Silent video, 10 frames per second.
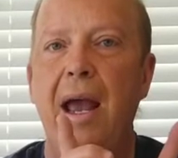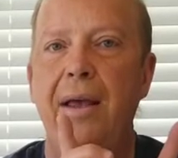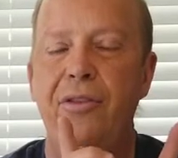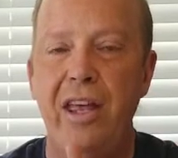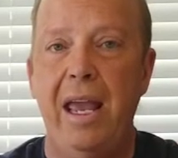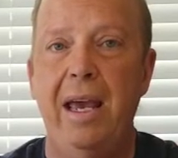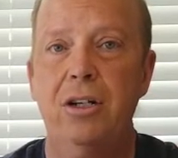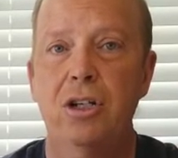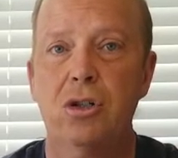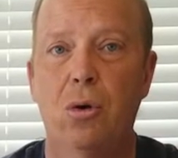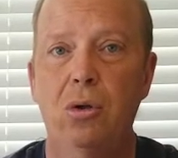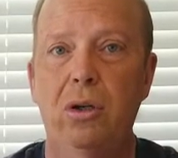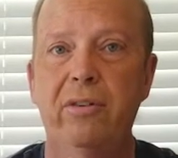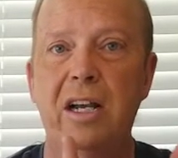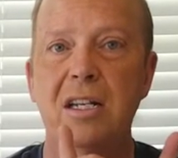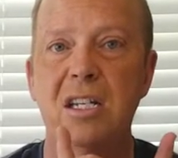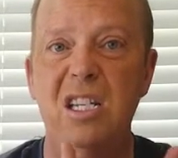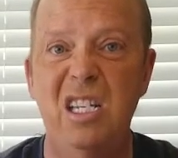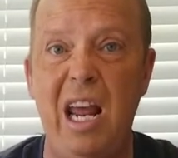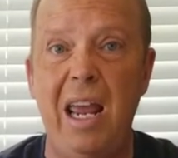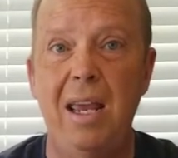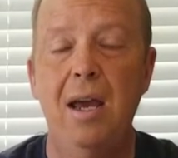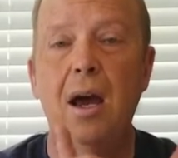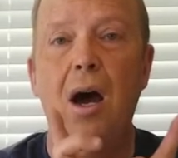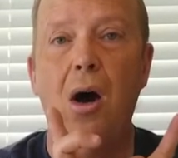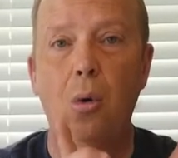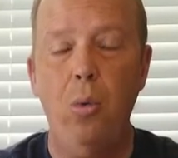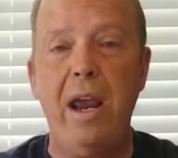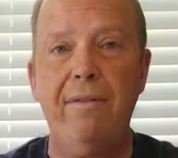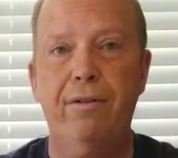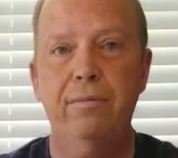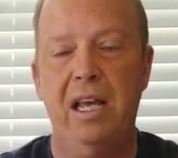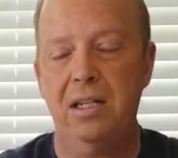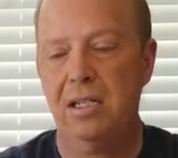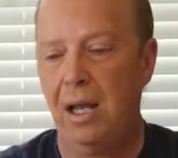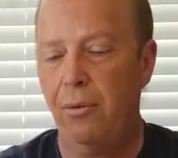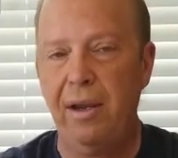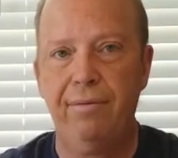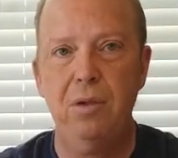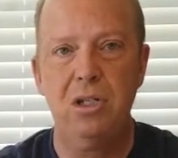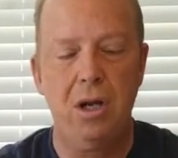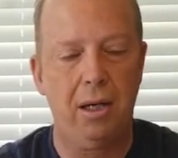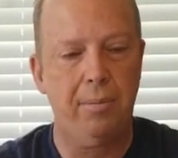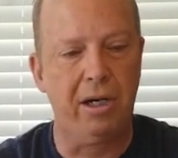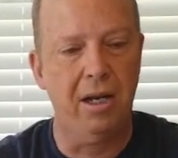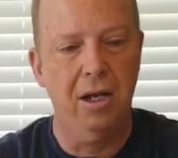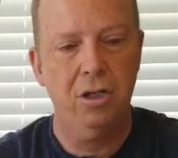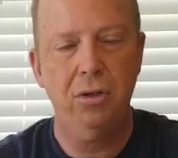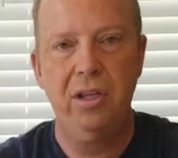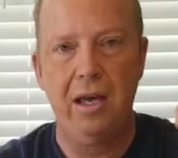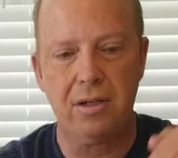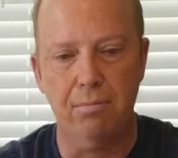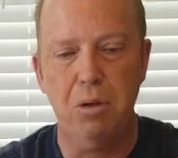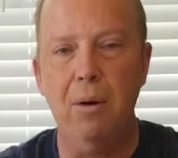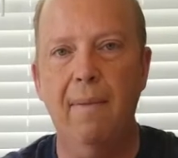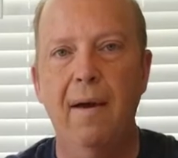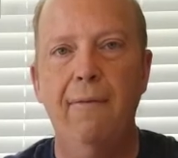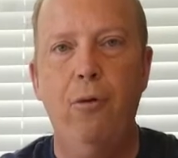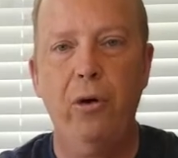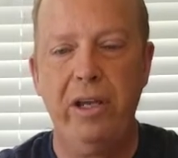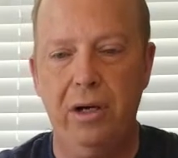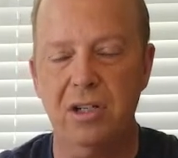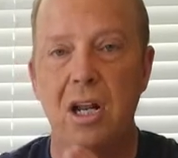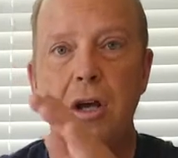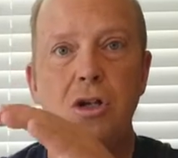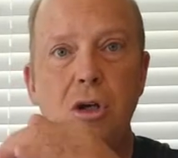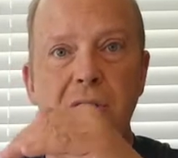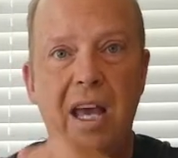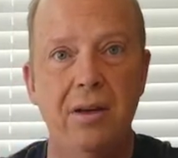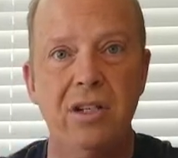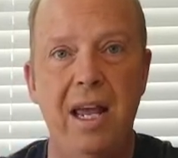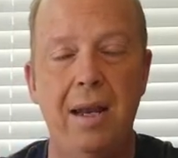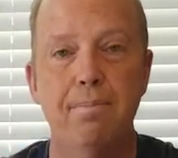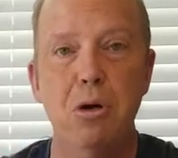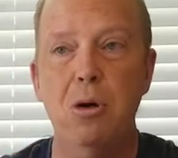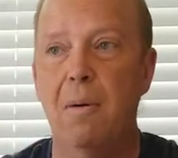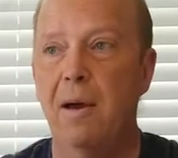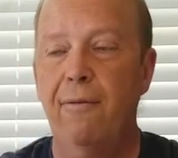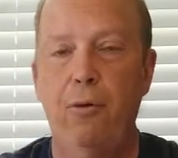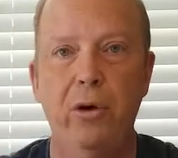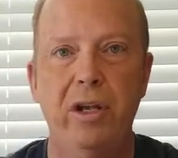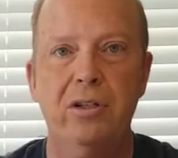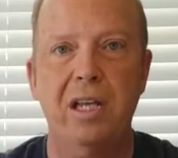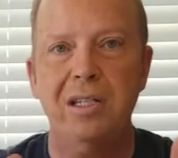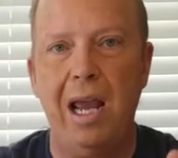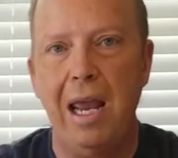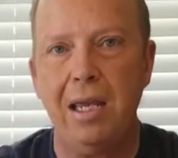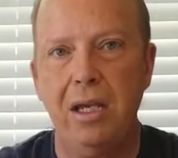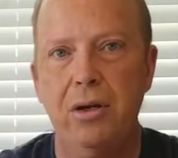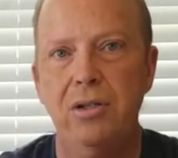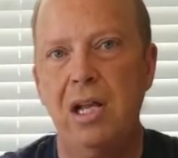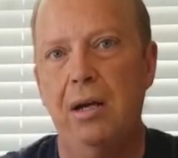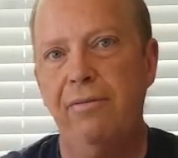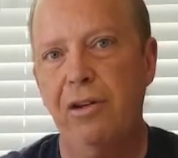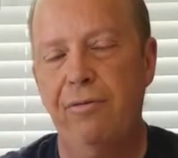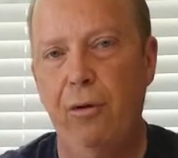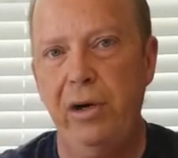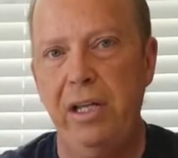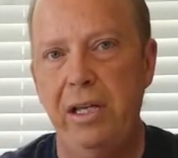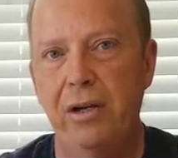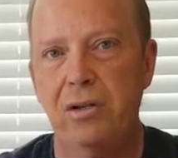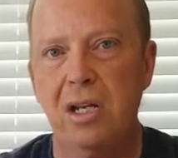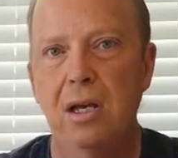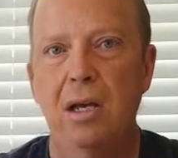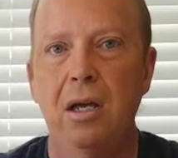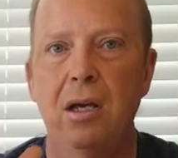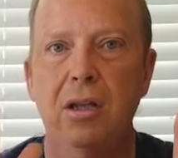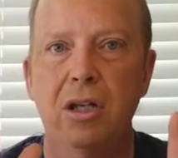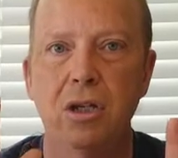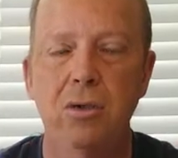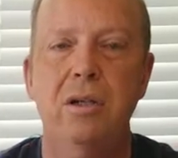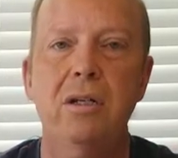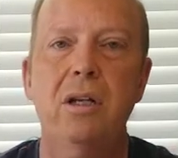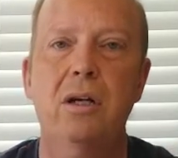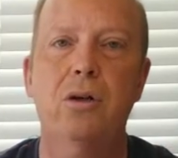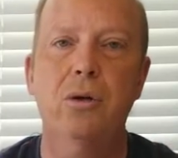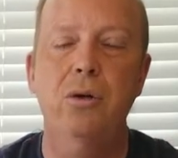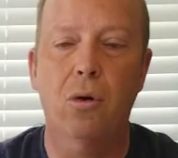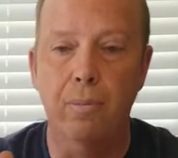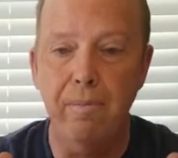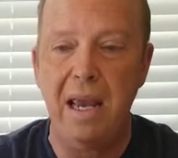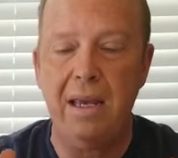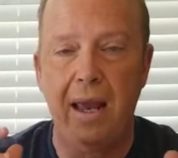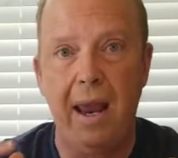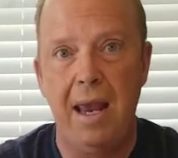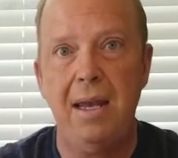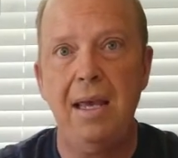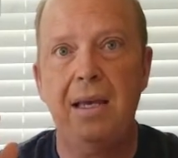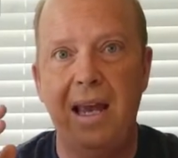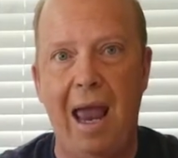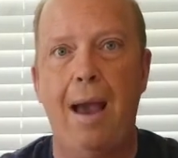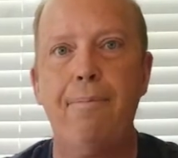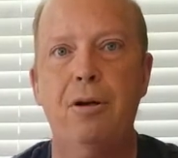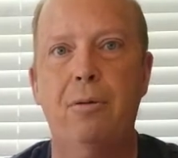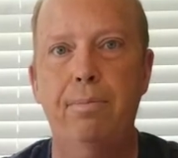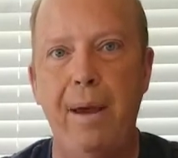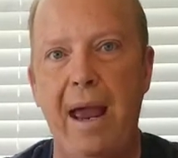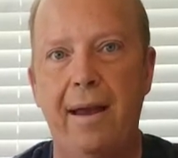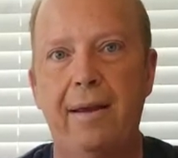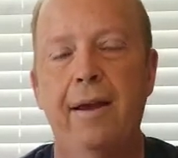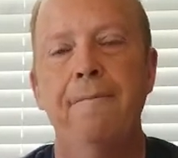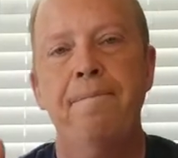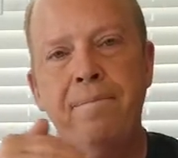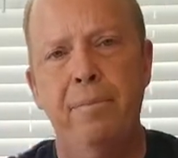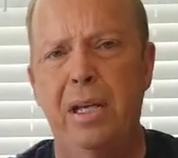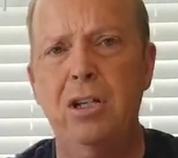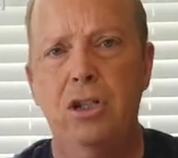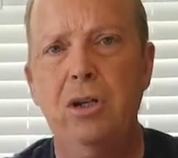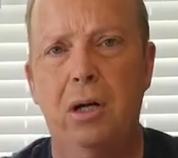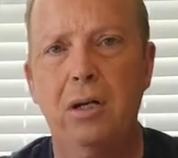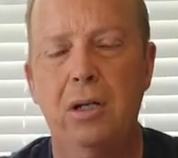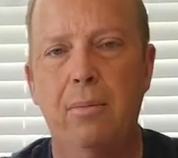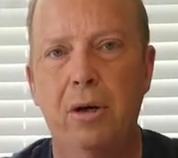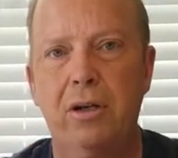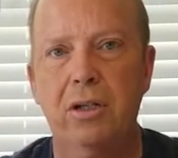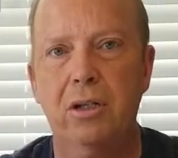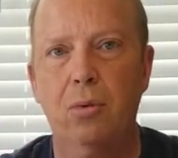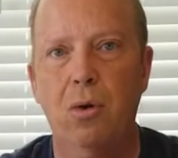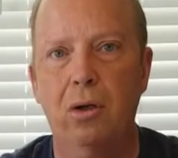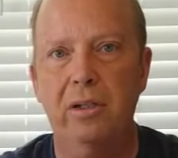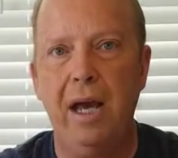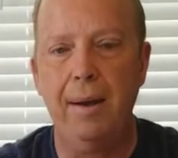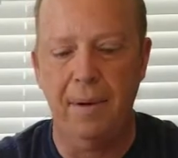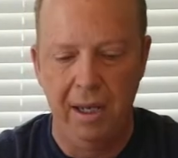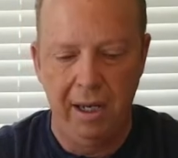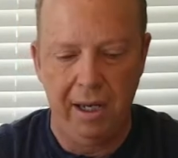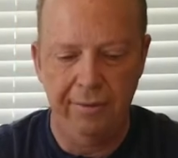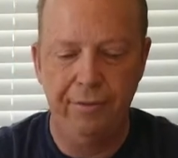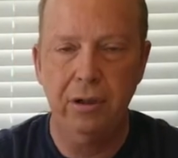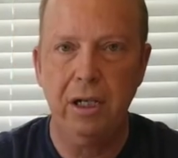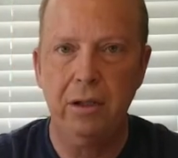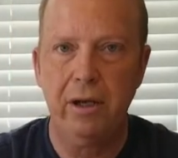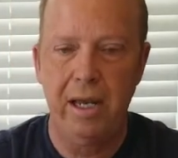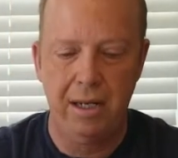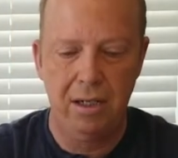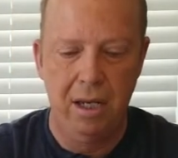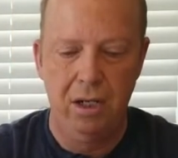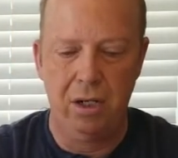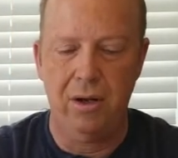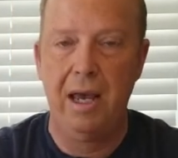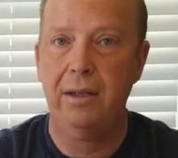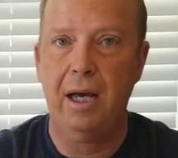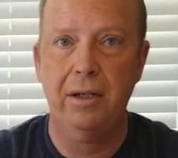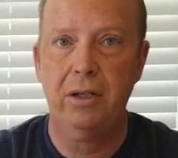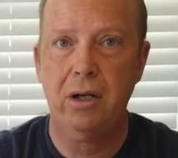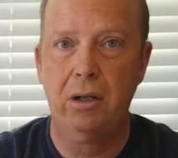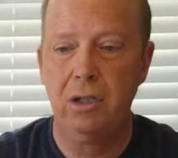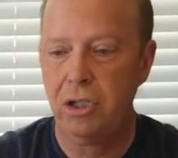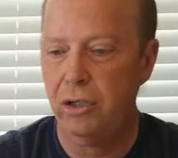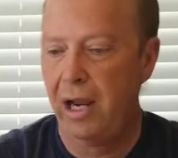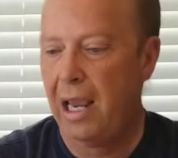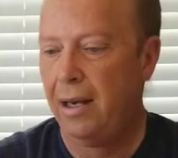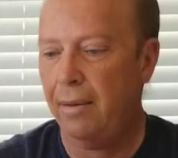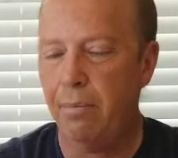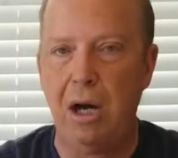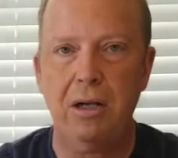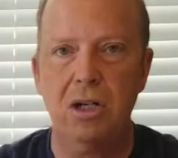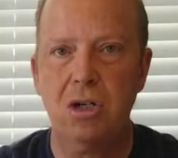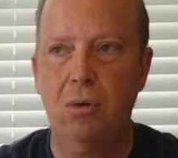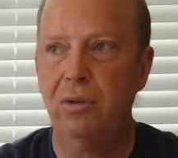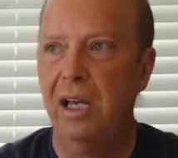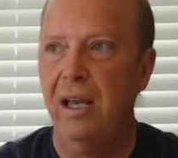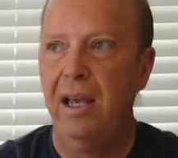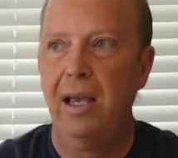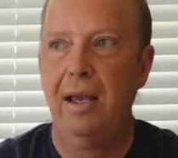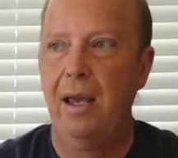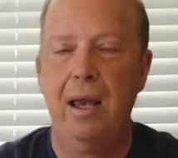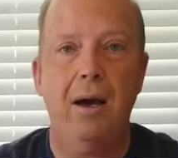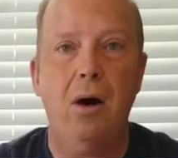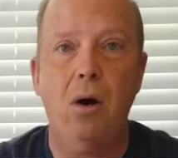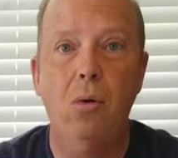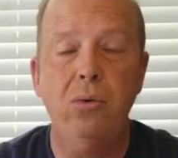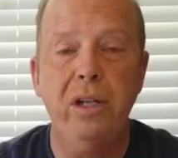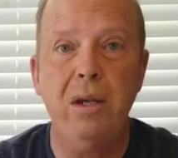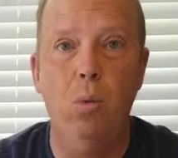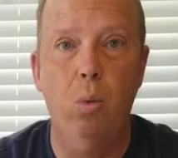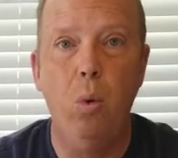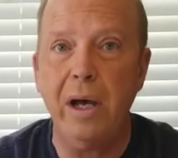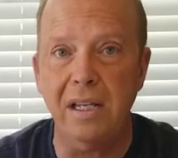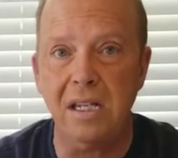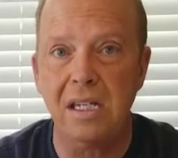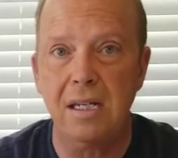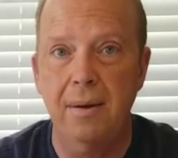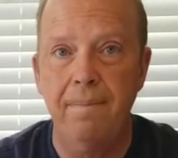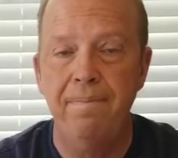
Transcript: and they had control over it. Stay away from that. Stay away from the stock market. 2000, boom, 4 years. 2008, boom, 4 years. That's 8 years out of your 40 years that you didn't accrue or make any capital back because you got into the market at the wrong time. If, on the other hand, you'd had the $100 in your hand and bought and sold only once